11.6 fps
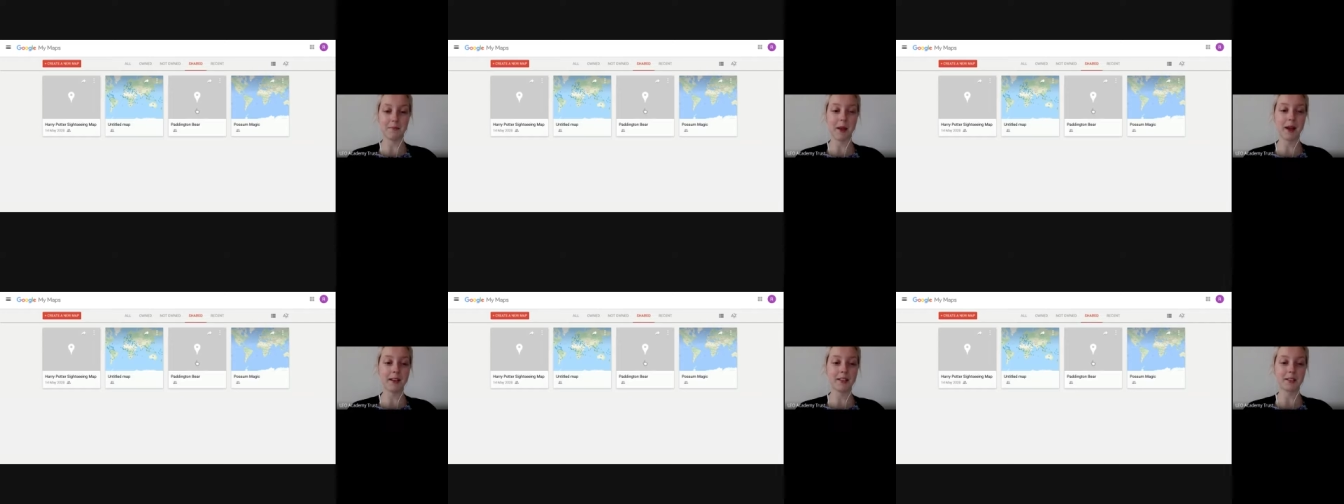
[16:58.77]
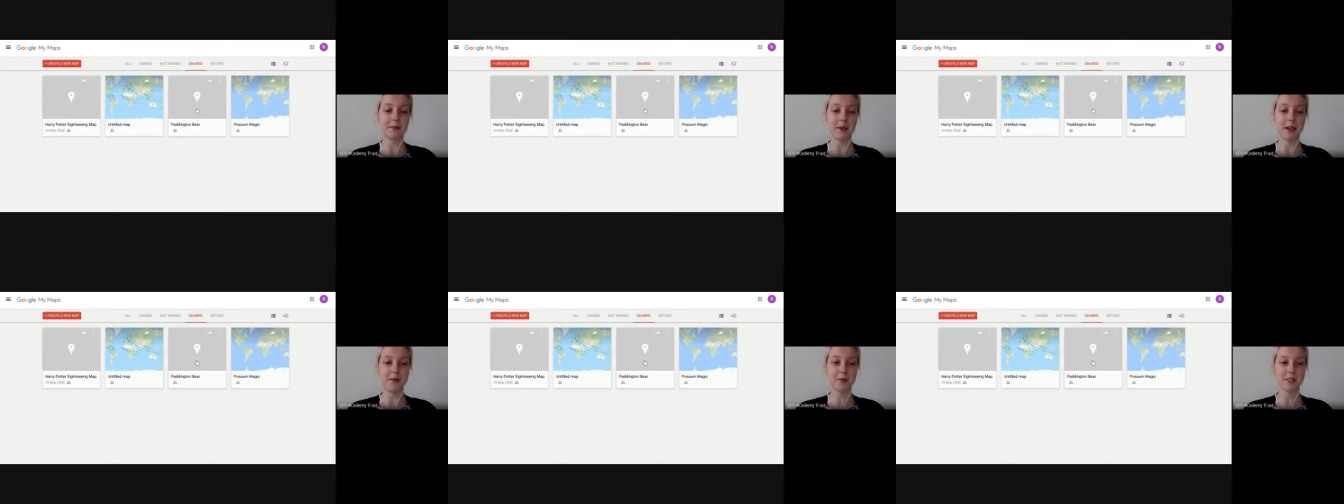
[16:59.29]
Paddington
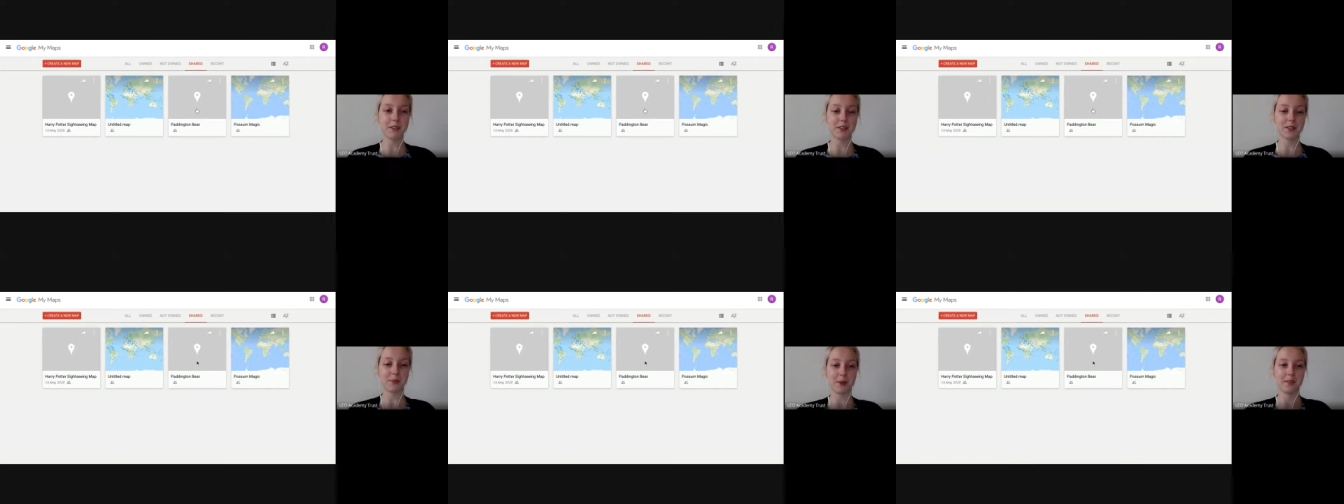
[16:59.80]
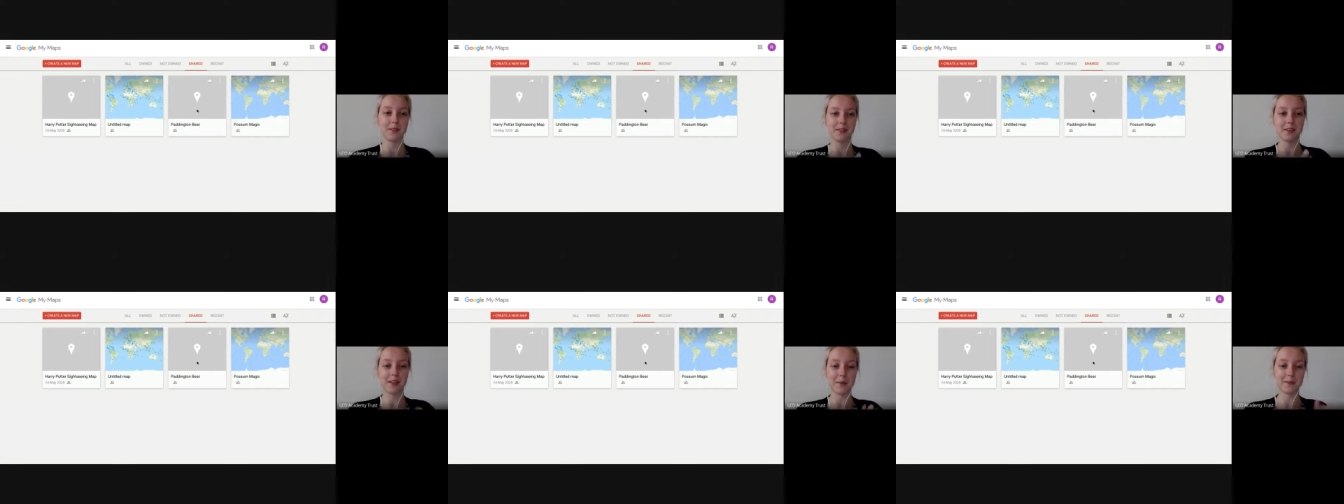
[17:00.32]
Bear. We'll see if this one
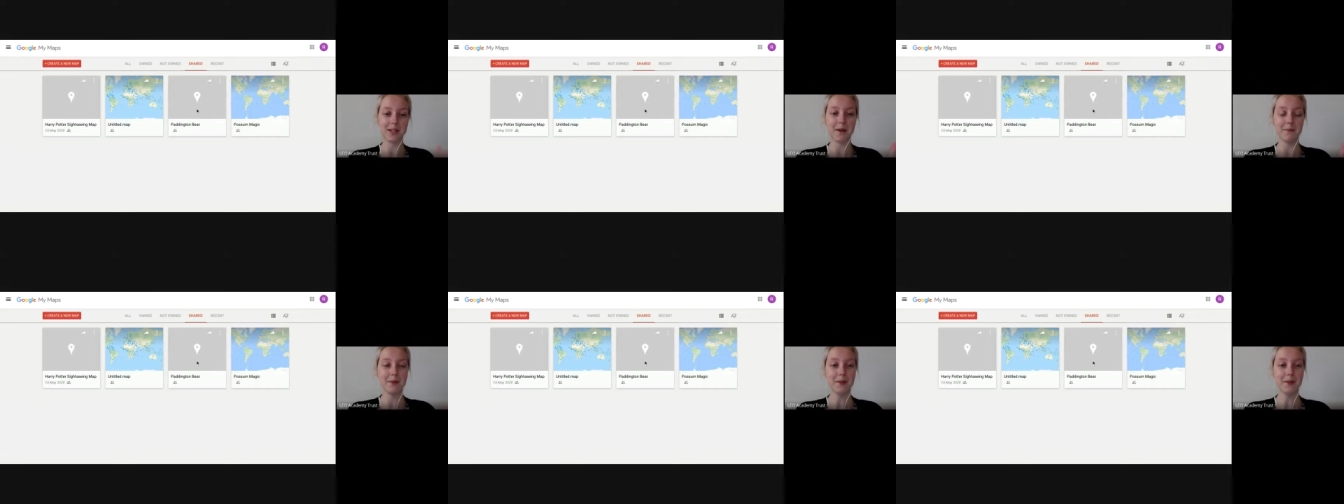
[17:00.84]
comes up.